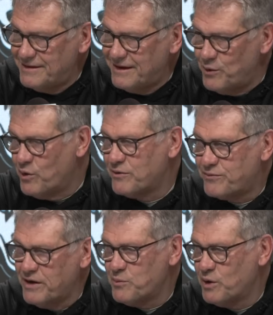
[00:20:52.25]
in order
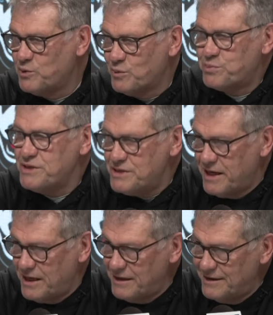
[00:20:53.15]
for anyone to
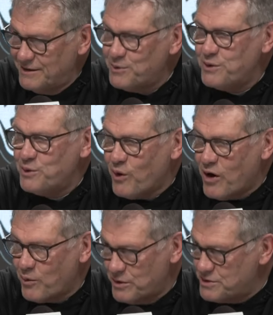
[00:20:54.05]
appreciate who you
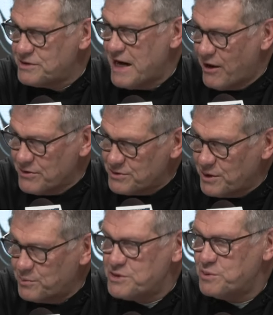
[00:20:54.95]
are, what your talents are,
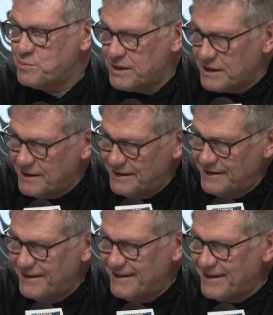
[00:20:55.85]
what you bring,
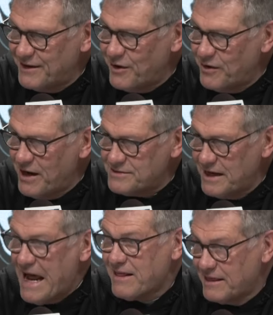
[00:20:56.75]
you know, as
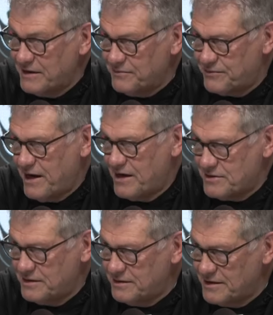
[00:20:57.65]
an athlete, forget as
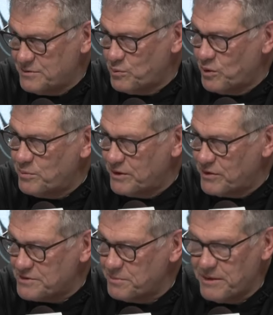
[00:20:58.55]
a woman or
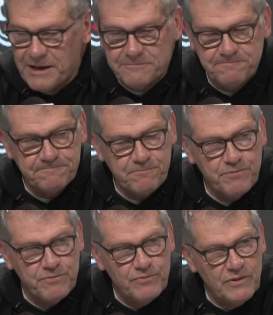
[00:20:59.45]
as a man.
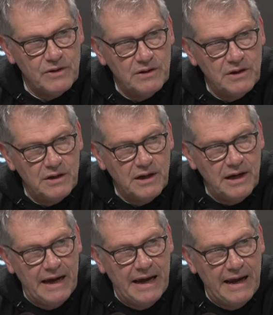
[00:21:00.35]

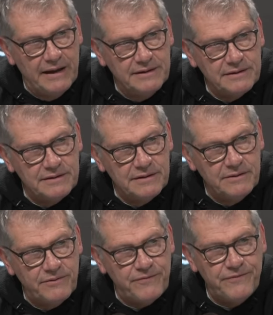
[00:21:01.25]
And
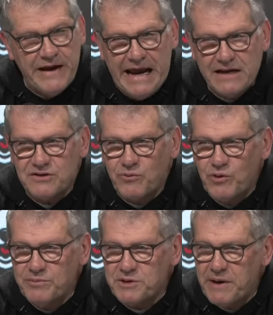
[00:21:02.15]
fans of women's